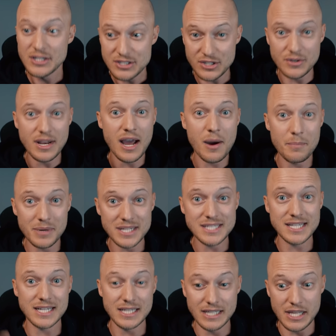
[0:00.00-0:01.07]
So now
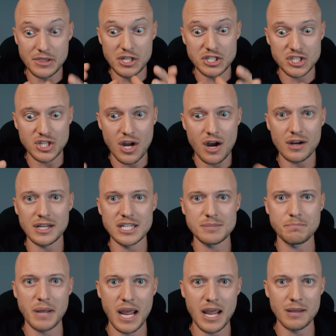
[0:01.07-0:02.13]
basically the stock is
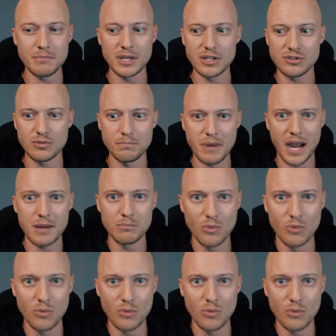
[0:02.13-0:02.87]
paying me to buy